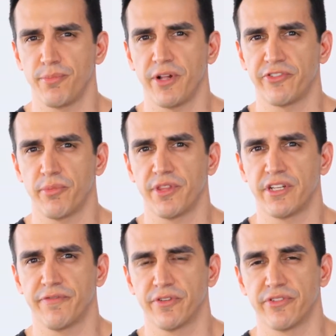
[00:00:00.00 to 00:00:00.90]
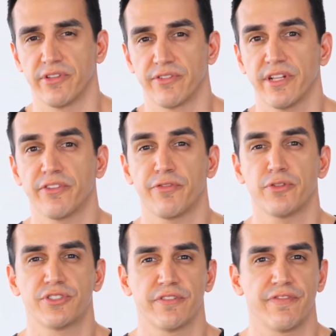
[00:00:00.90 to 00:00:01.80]
about some of the differences, let's
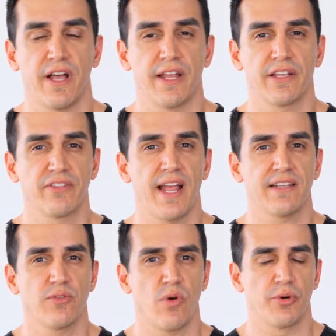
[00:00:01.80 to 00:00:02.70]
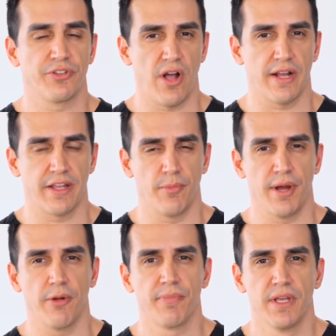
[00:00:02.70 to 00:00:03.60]
first define exactly what we're talking
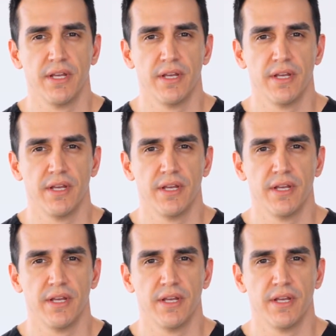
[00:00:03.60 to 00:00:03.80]
about.